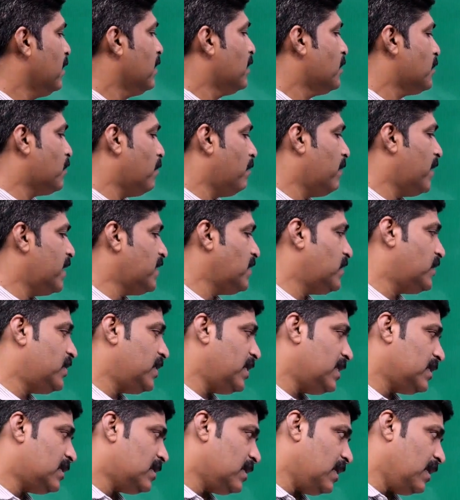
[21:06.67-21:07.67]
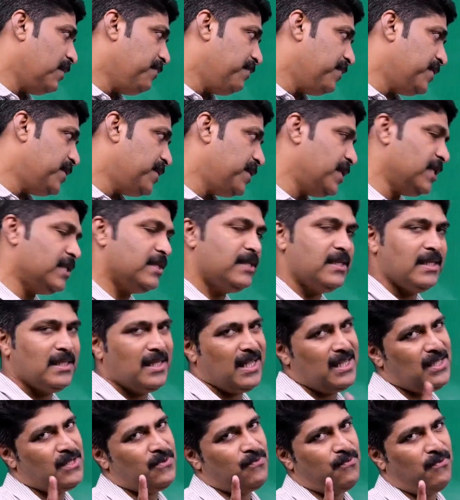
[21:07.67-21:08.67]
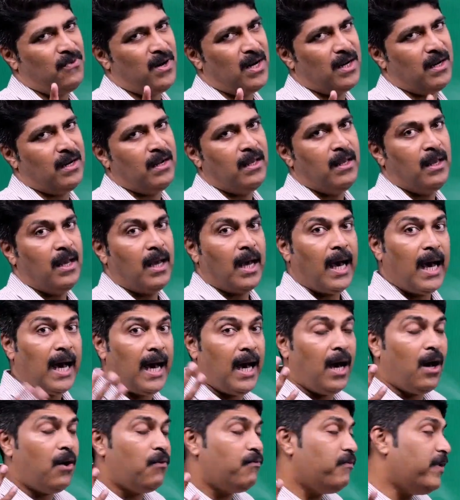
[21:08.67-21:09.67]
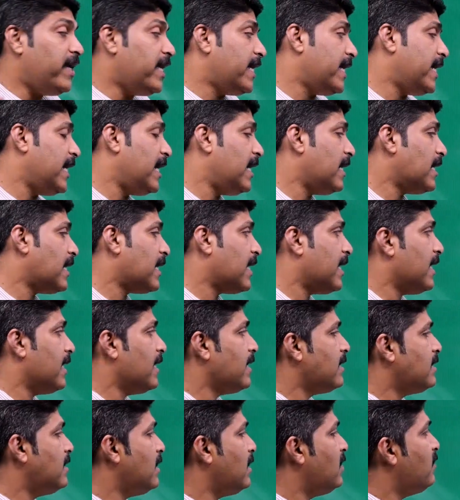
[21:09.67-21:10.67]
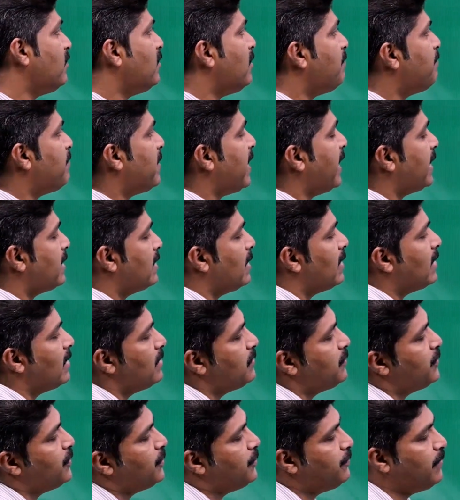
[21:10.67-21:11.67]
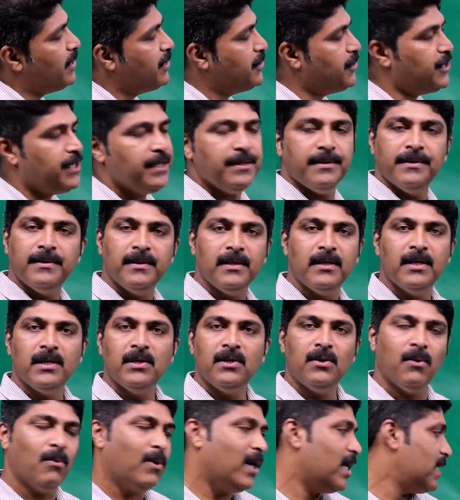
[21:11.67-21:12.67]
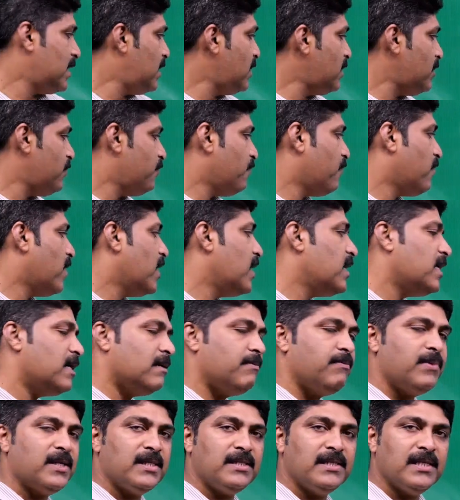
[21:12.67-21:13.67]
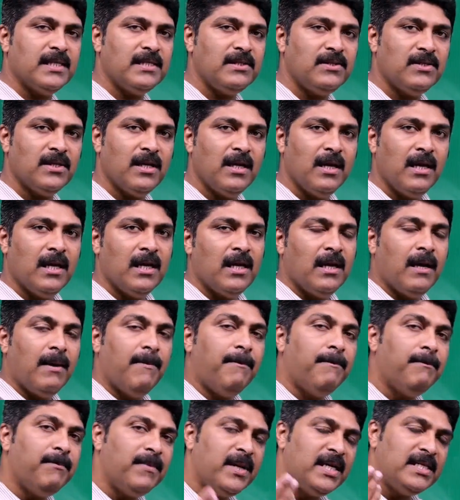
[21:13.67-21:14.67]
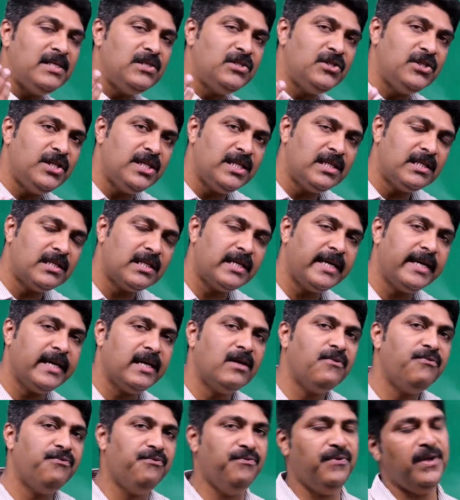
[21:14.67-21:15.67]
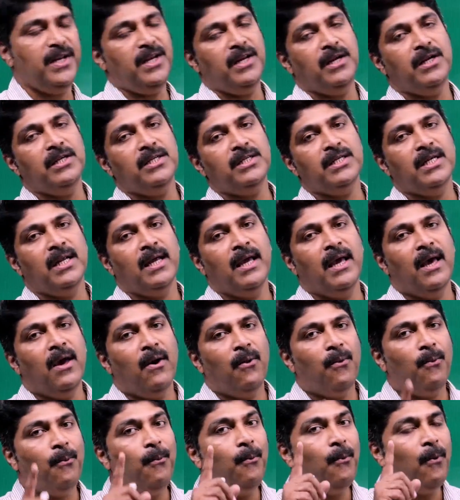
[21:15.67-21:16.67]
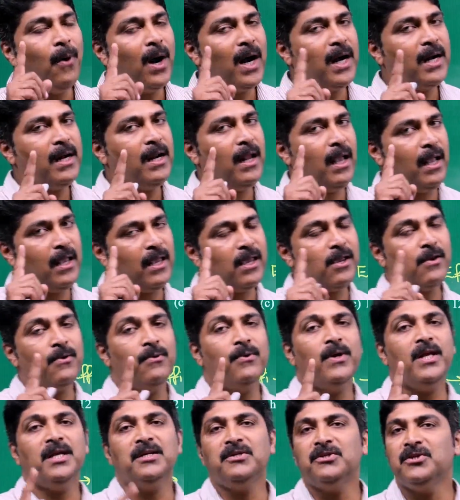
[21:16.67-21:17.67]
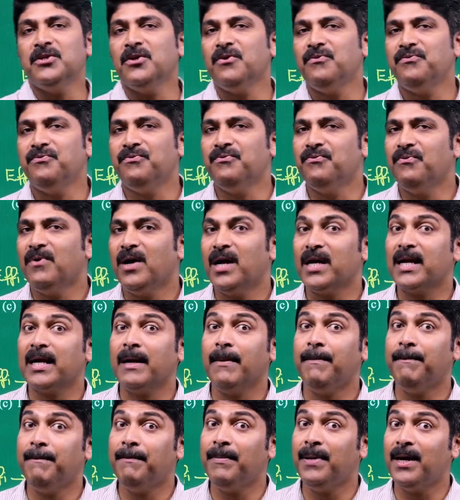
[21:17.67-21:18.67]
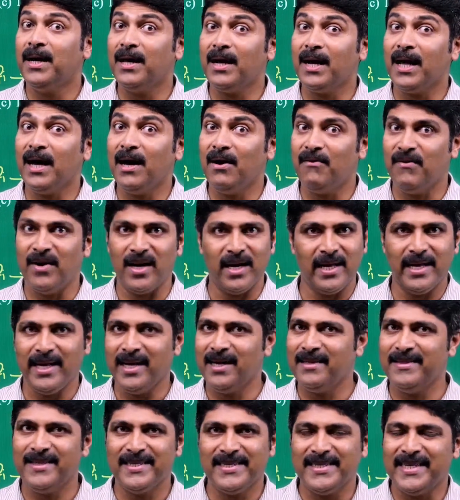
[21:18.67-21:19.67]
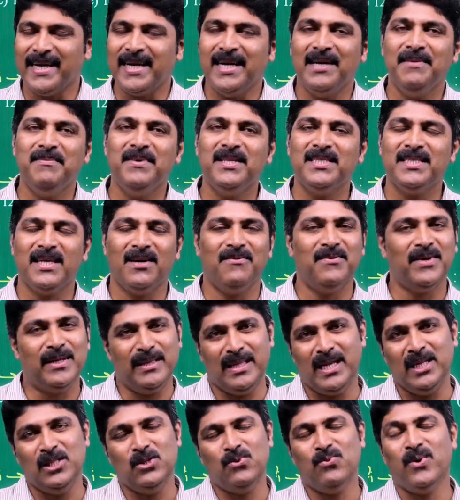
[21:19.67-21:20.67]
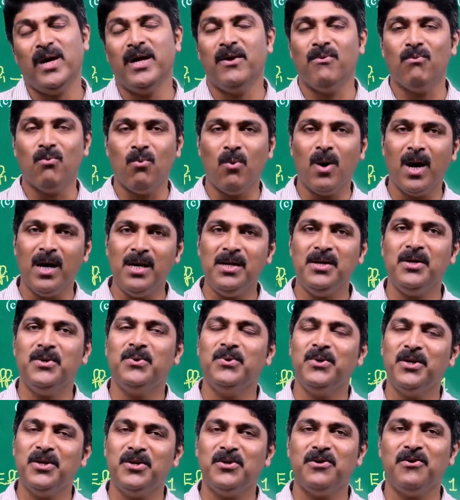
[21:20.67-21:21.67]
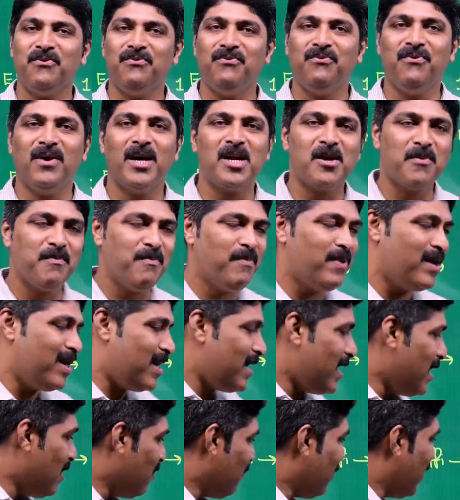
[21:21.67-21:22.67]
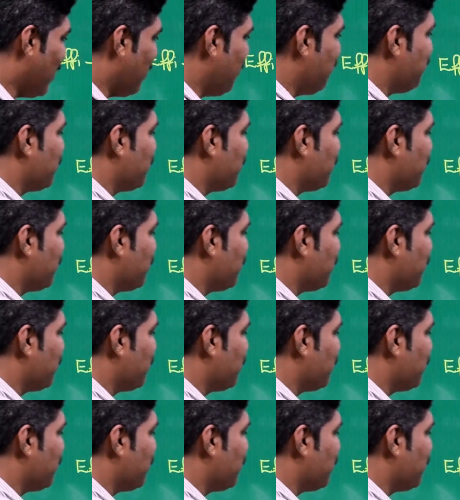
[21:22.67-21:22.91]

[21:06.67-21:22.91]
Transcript: So Manjit efficiency, that's 1. How we can connect it to the practical situation? What this 1 represents? Manjit can finish 1 unit of work per hour. Here the time is hour. That's why 1 unit of work per hour.